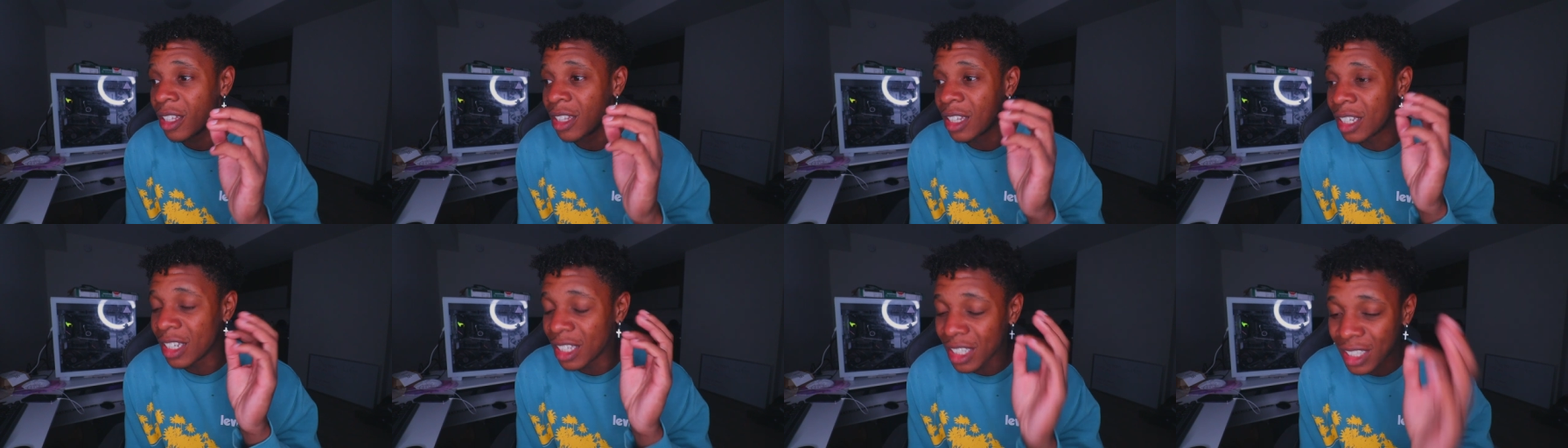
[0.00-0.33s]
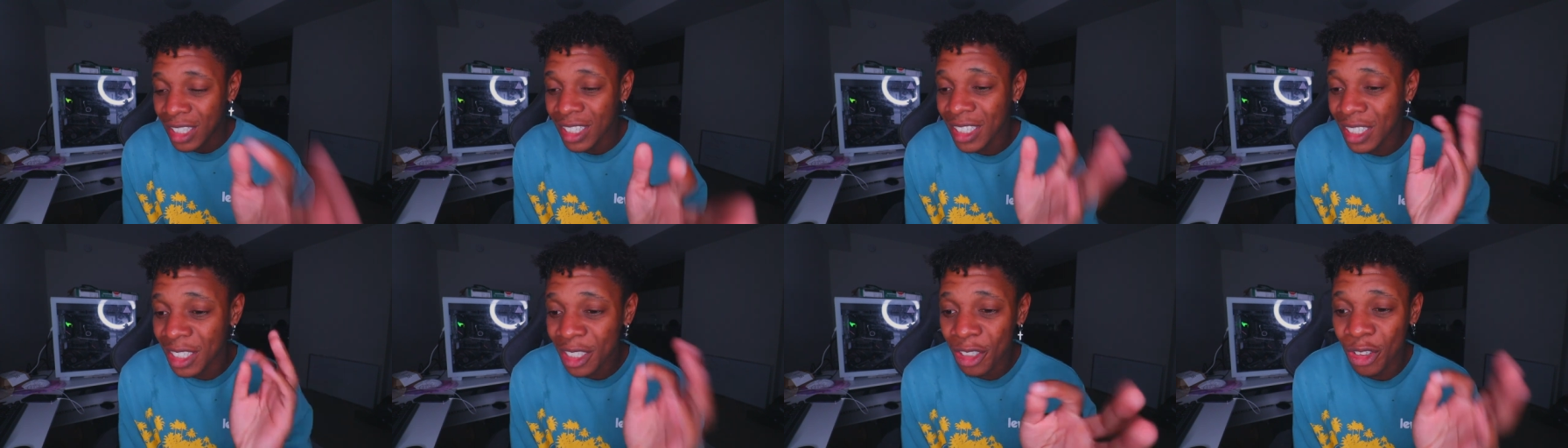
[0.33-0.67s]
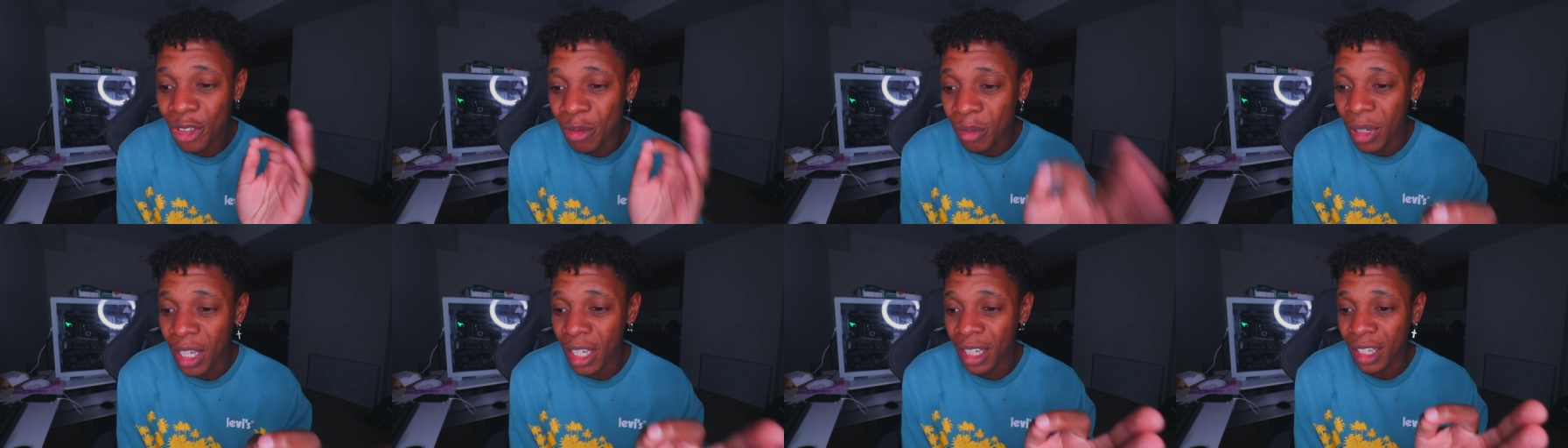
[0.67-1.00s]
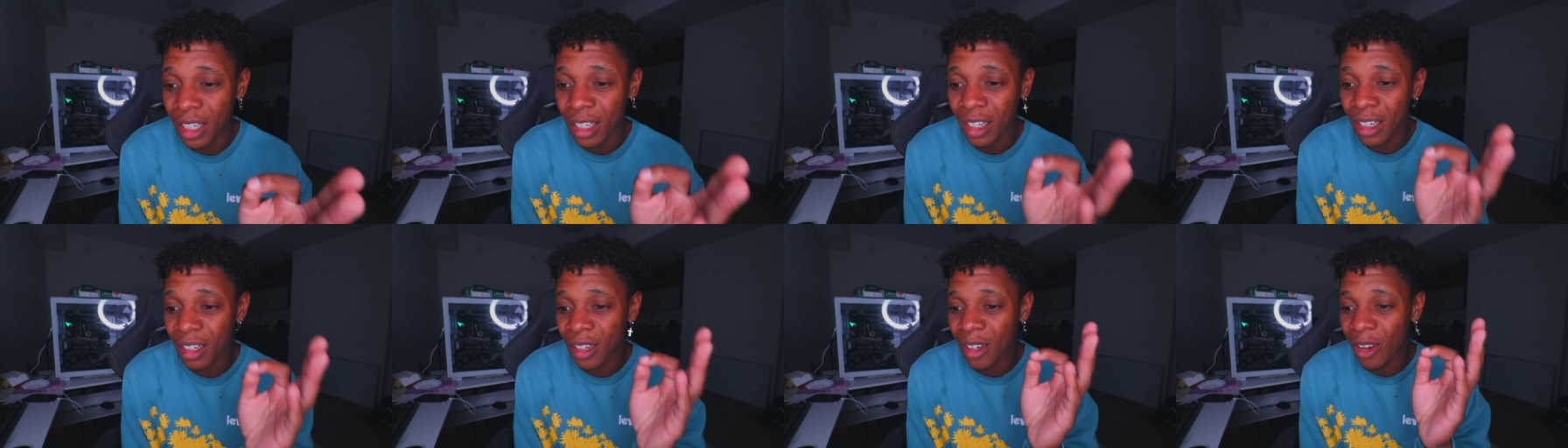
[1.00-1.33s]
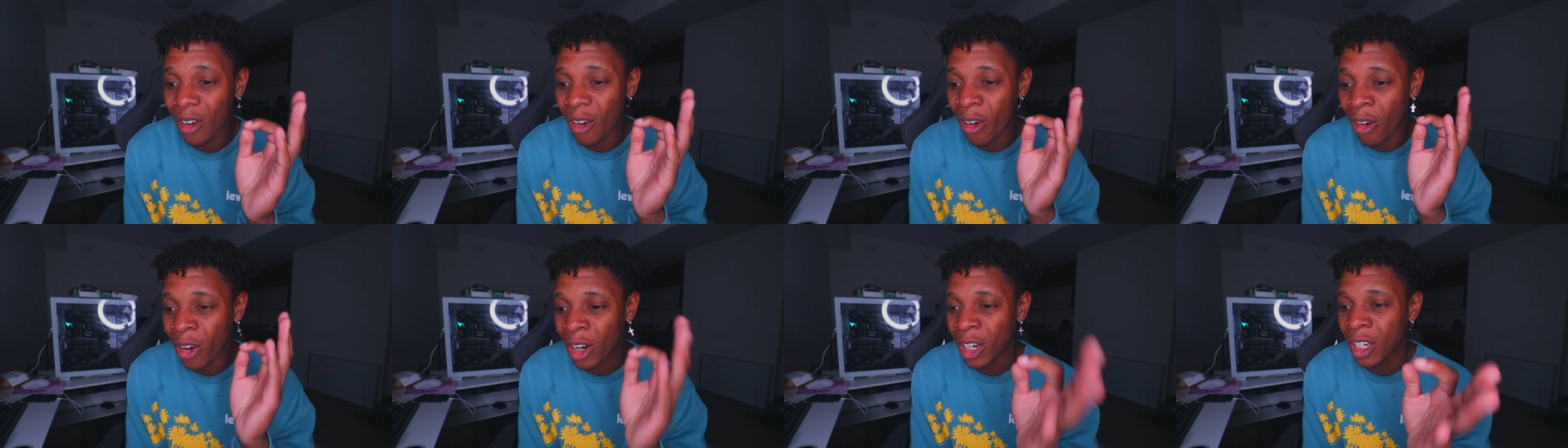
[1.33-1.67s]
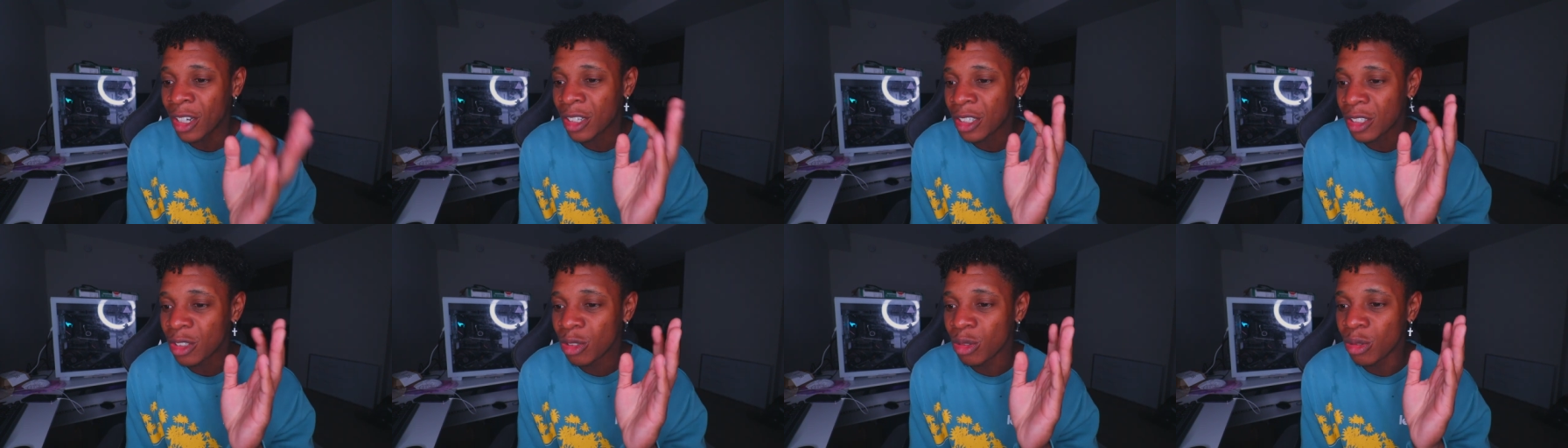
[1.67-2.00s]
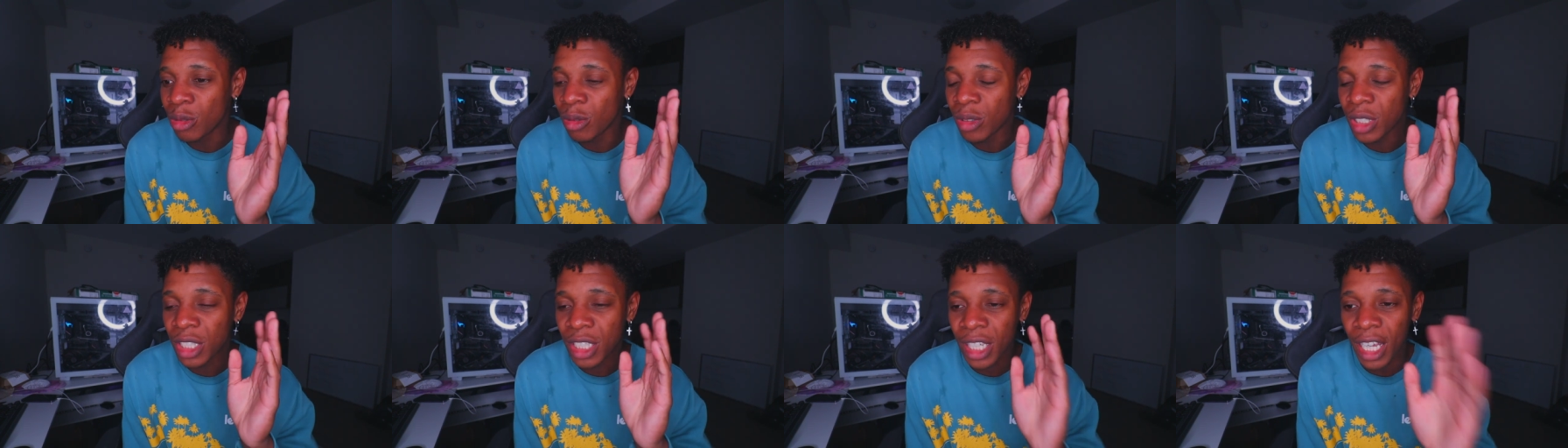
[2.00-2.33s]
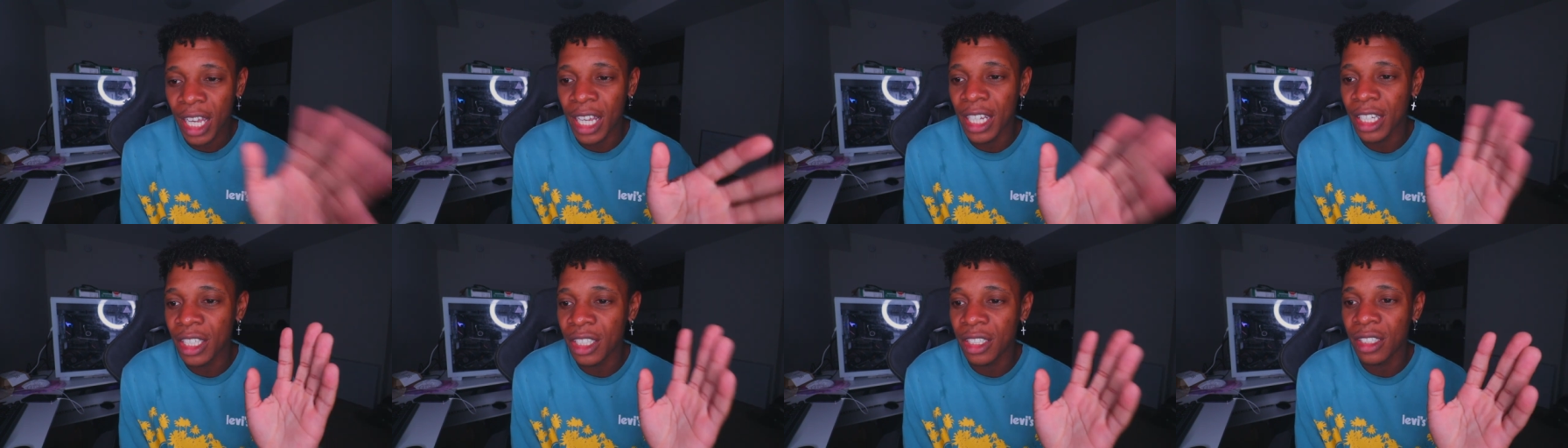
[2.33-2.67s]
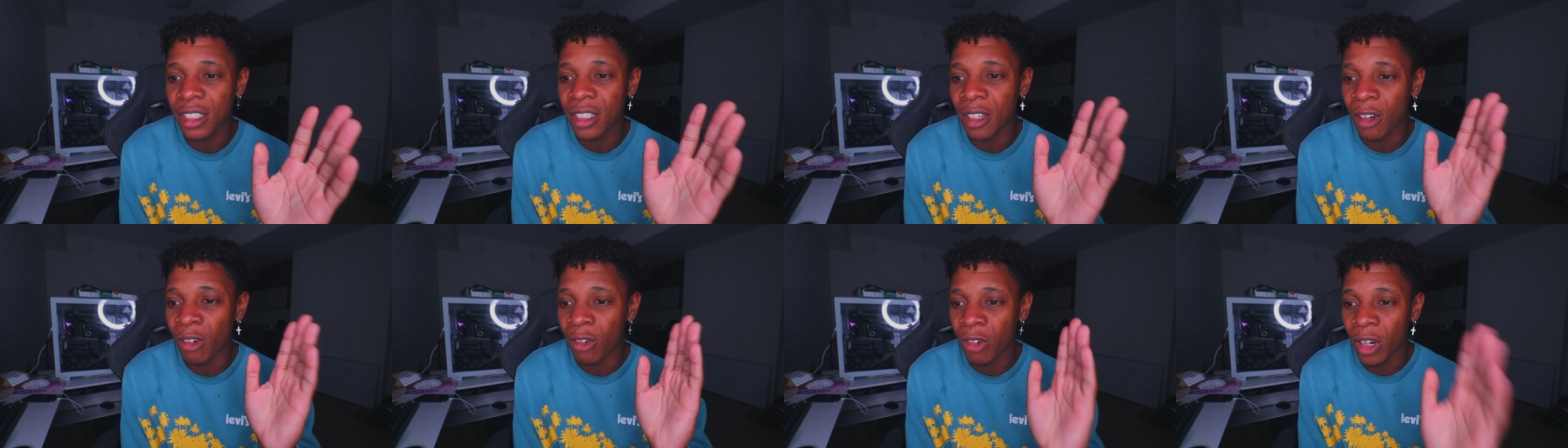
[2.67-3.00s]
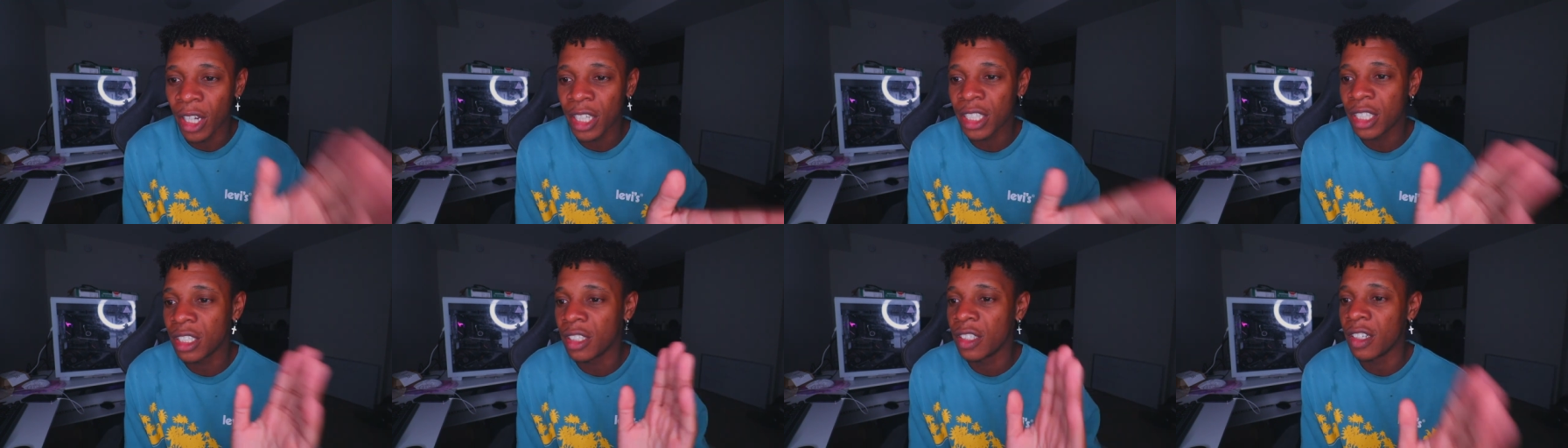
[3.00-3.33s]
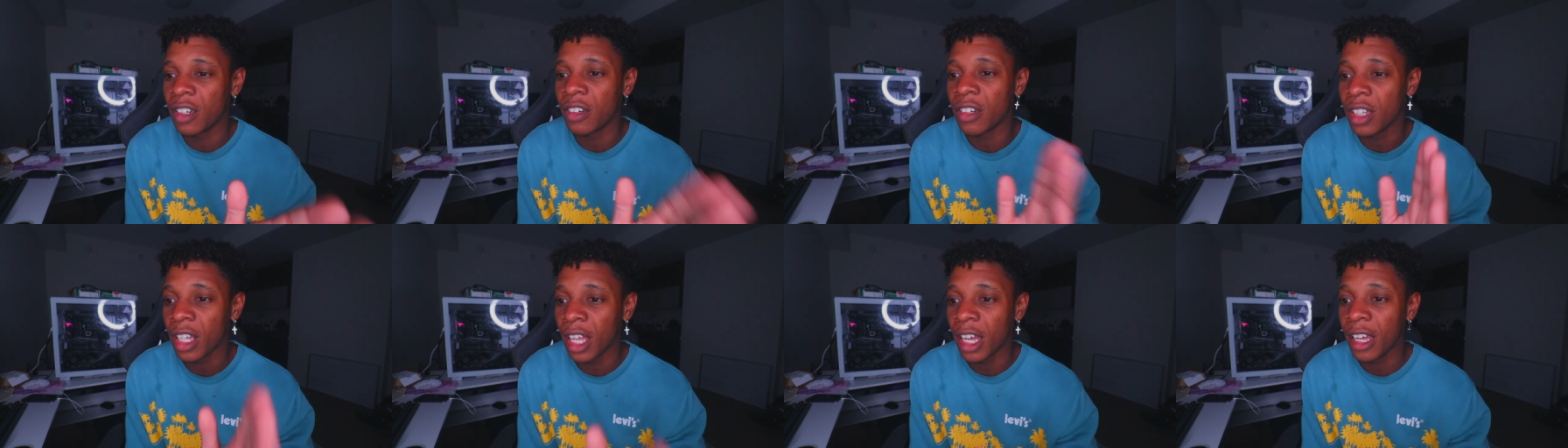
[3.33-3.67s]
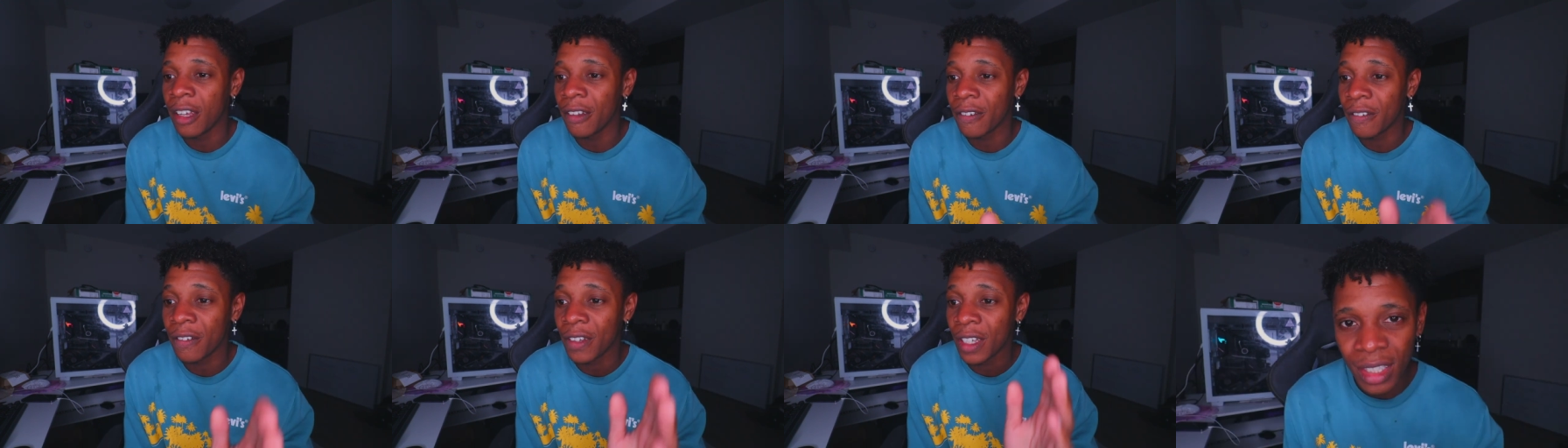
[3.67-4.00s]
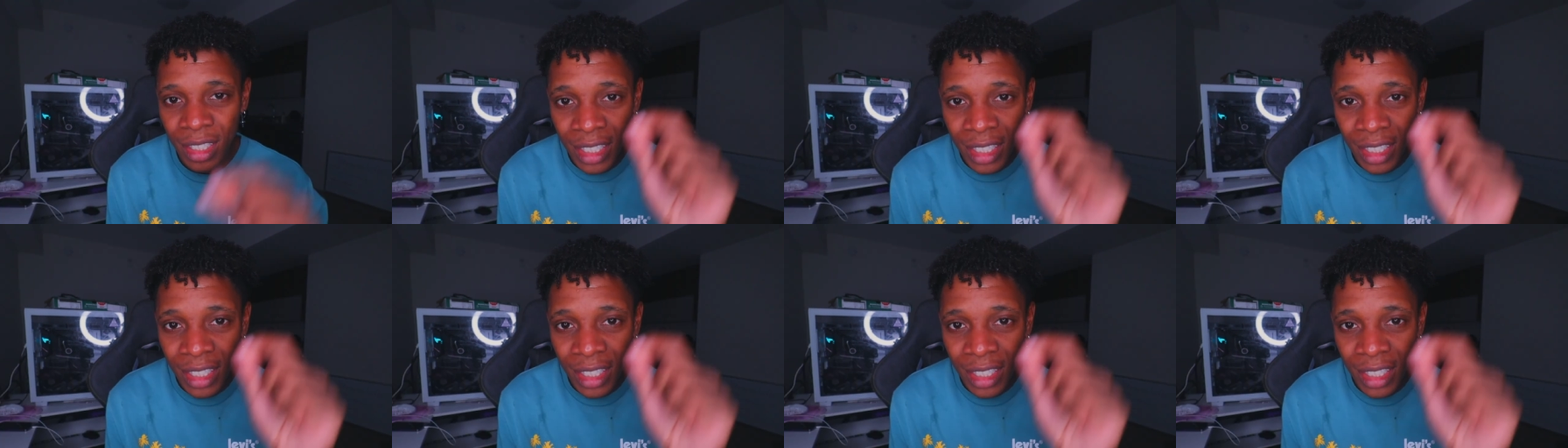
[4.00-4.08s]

The decisions you make are going to change the rest of your life.